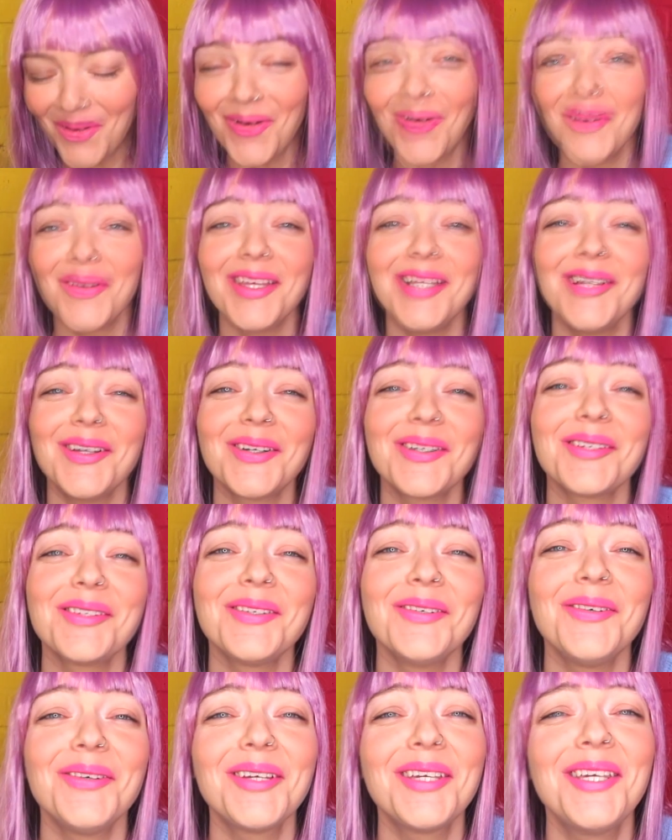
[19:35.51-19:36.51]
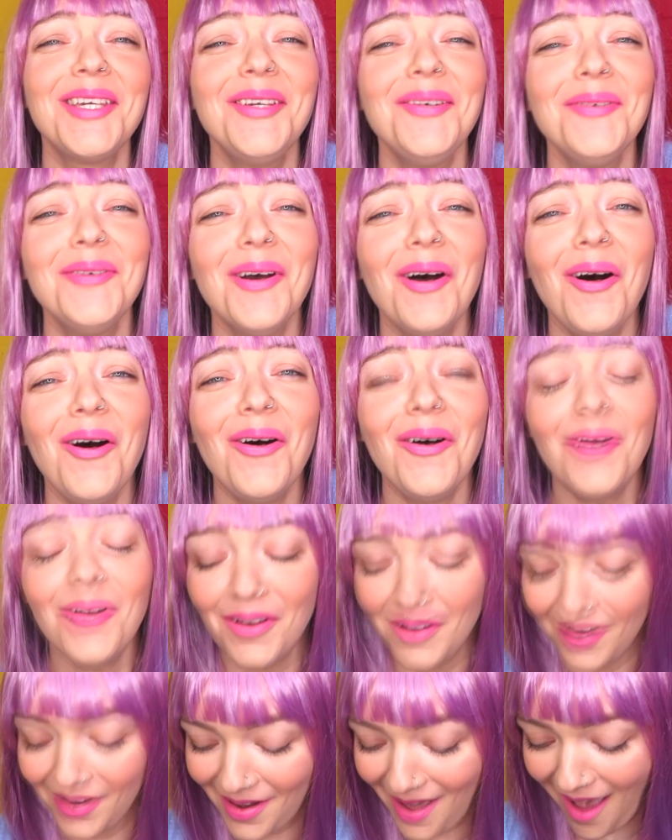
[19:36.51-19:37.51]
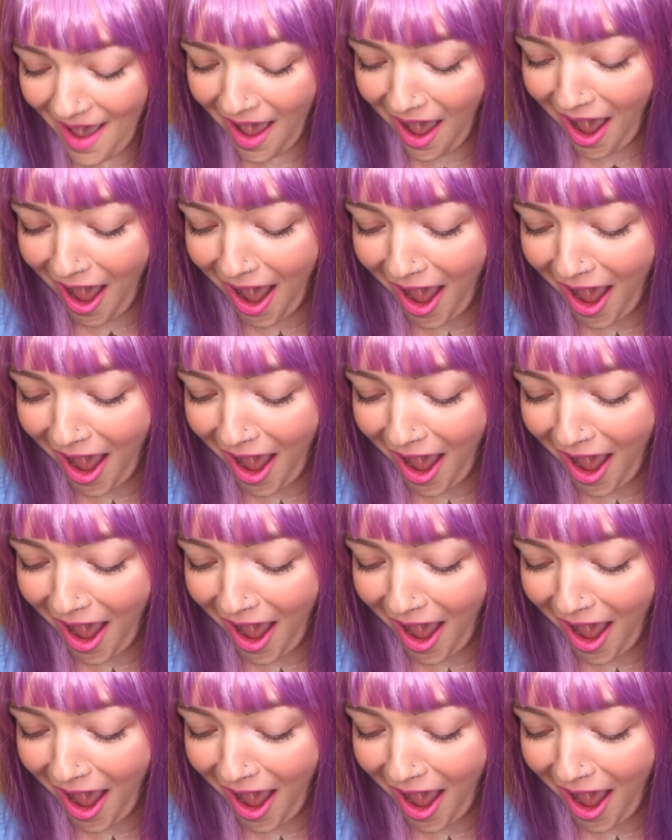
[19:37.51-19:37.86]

Oh, they look so cute on.